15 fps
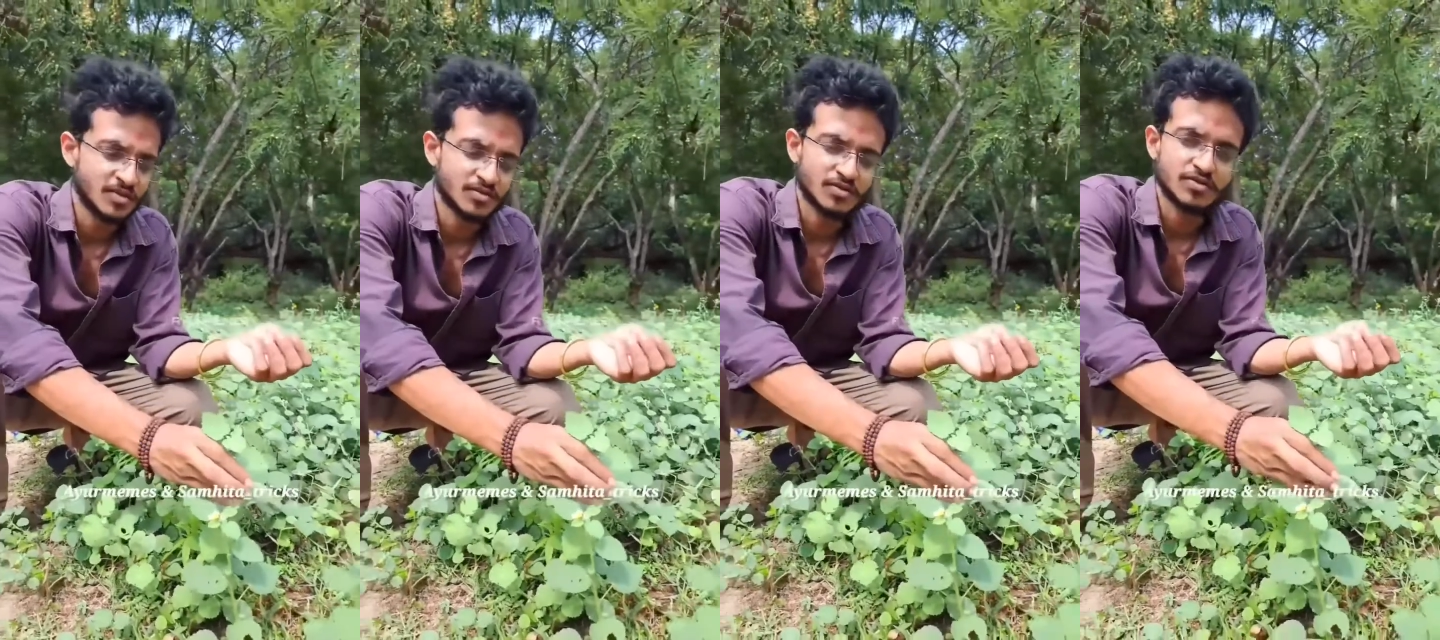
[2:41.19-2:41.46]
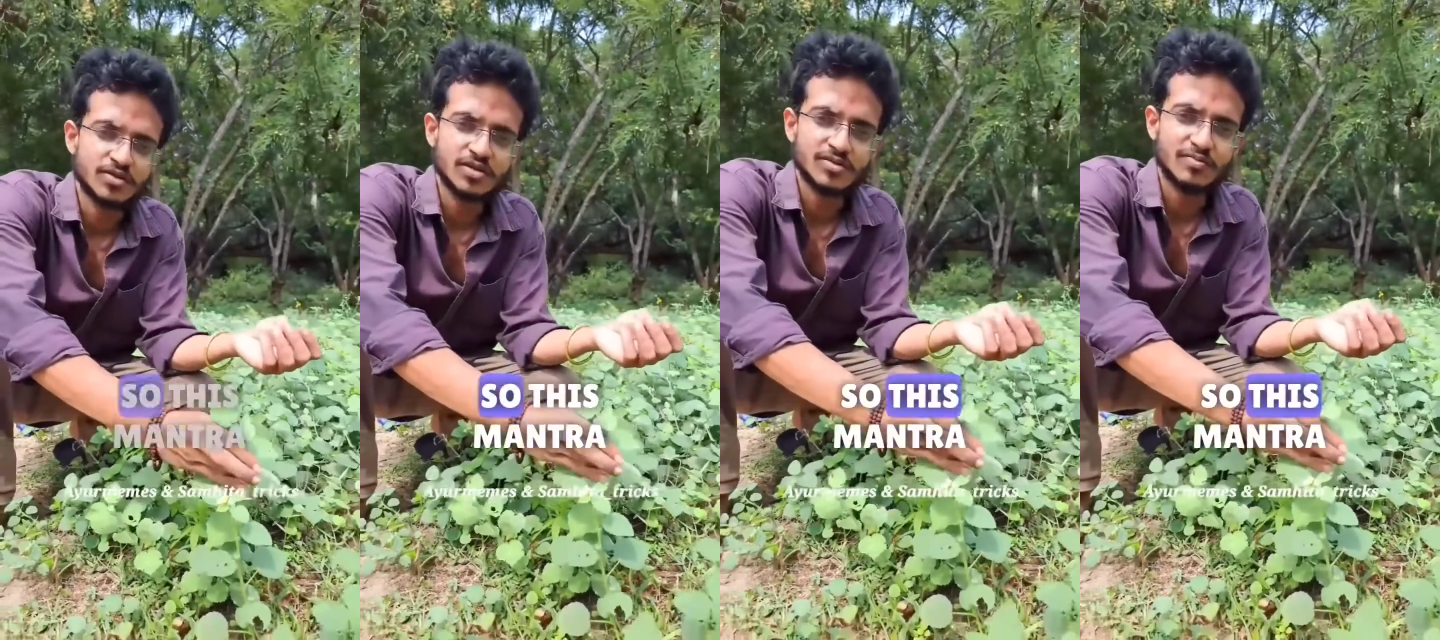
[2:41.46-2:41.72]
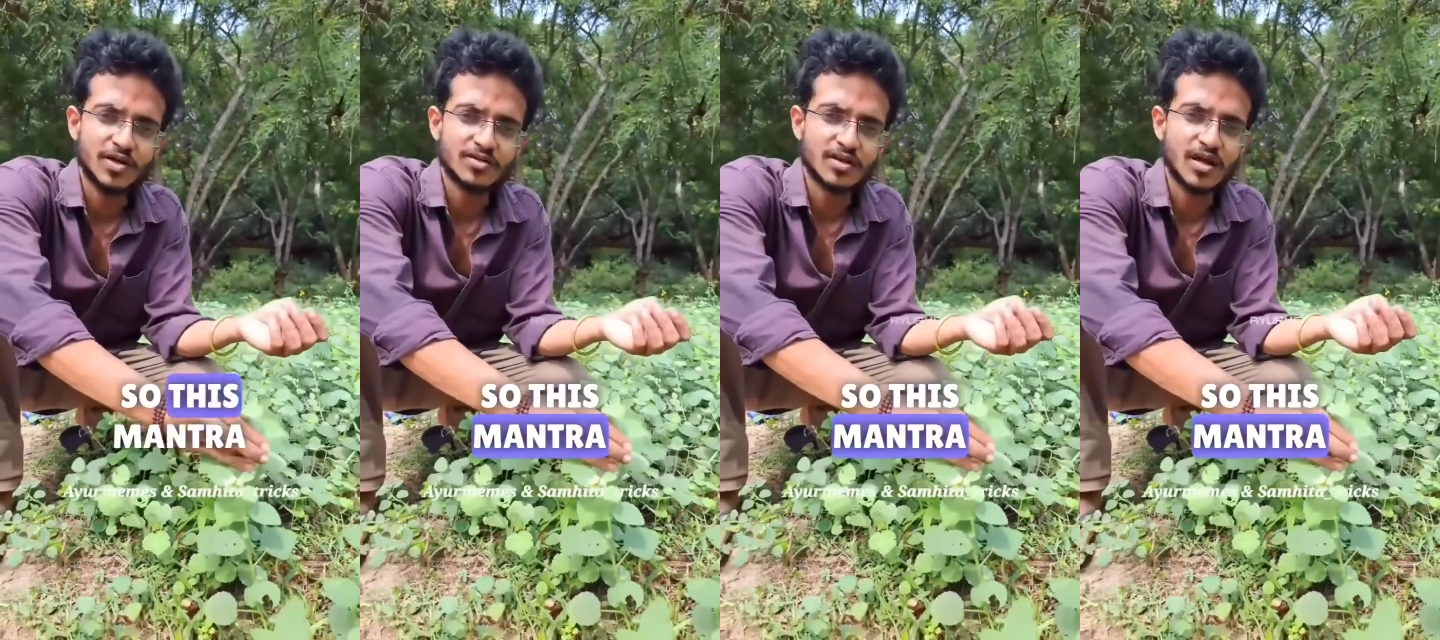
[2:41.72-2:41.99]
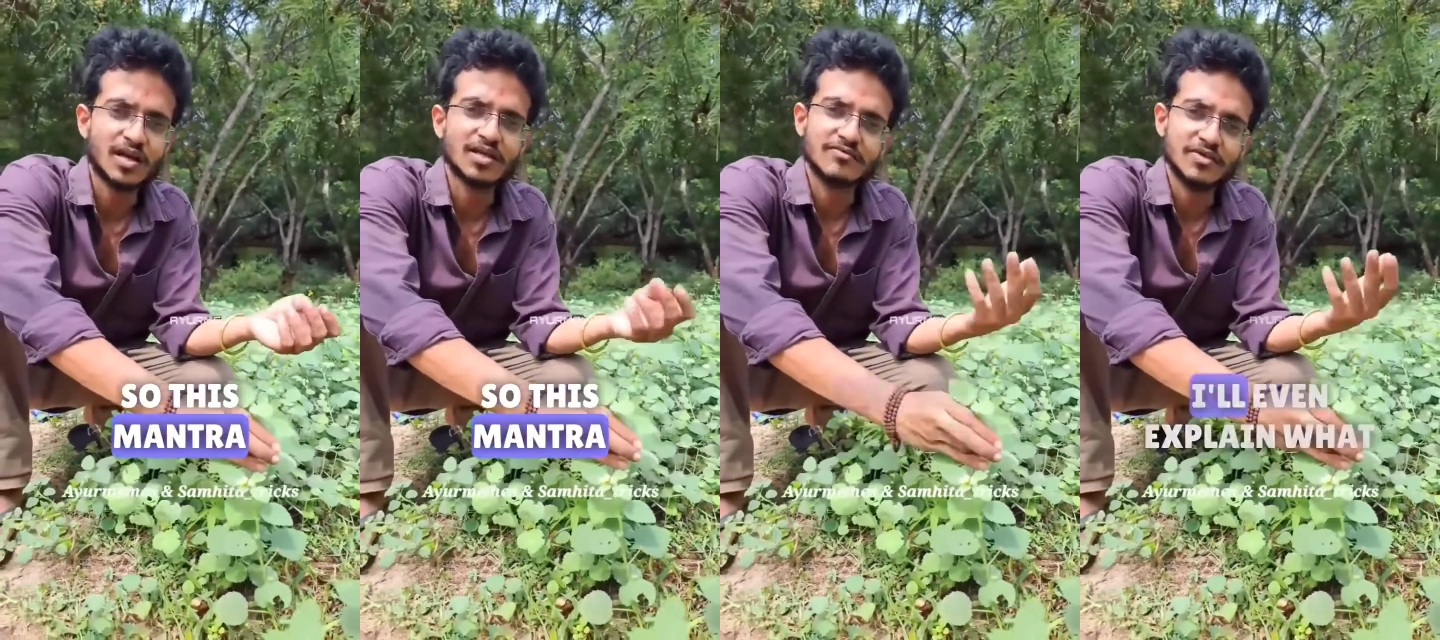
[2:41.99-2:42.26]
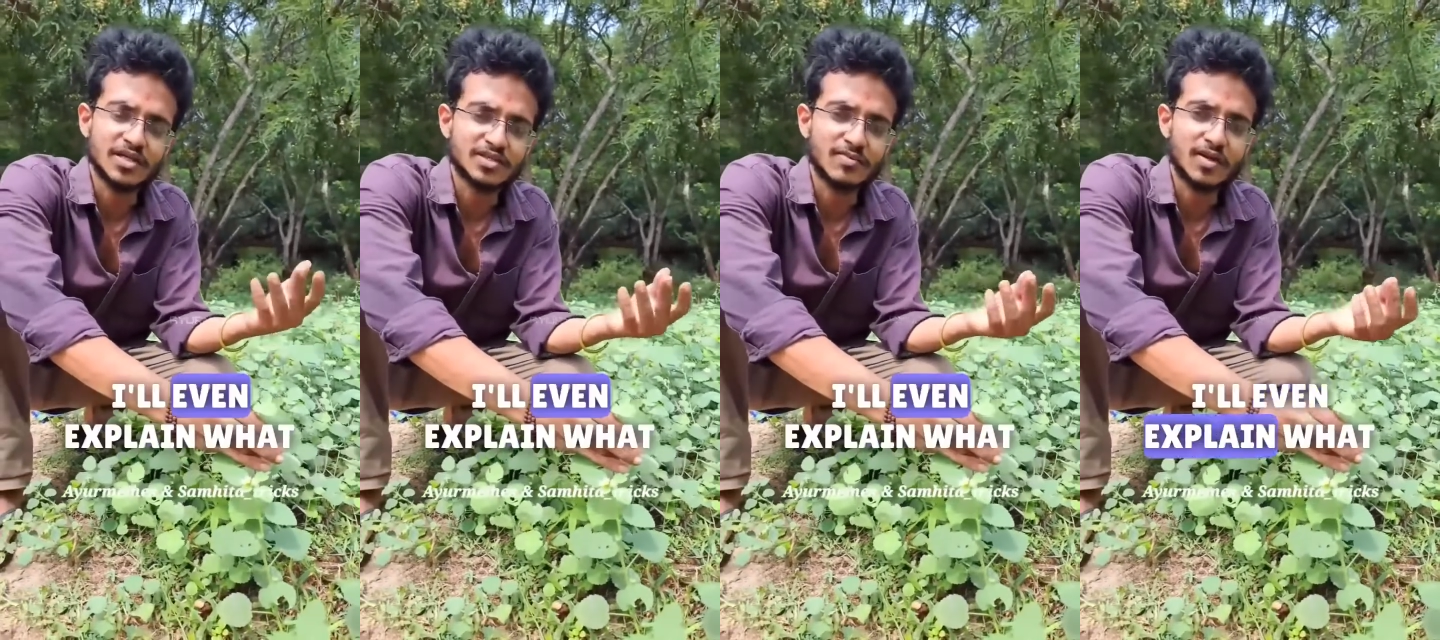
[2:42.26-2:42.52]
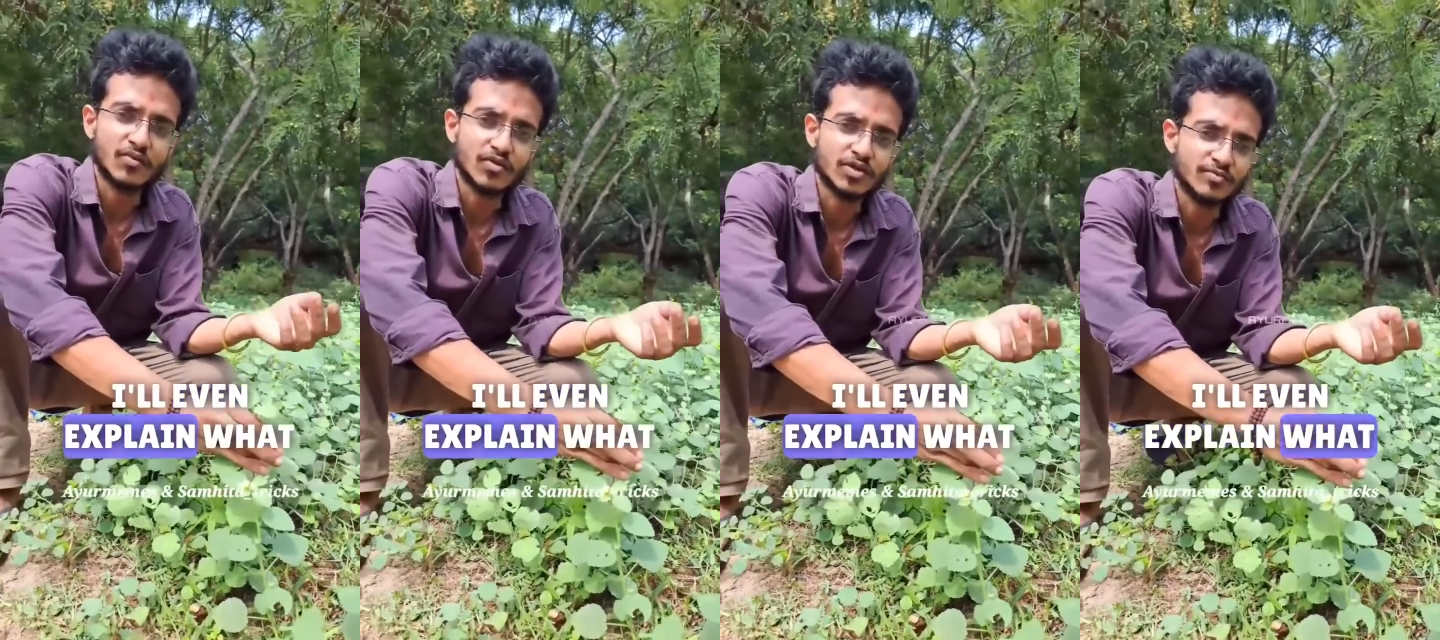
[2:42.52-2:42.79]
So this mantra, I'll even
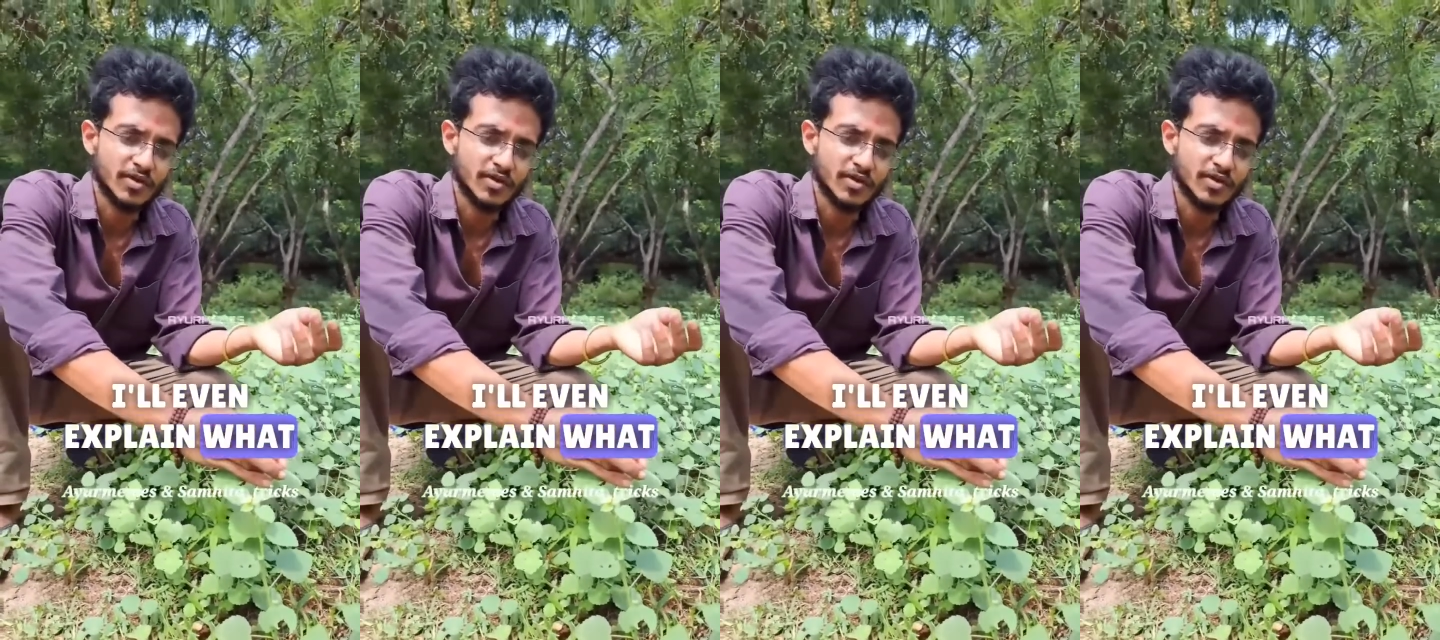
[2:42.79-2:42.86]
explain what the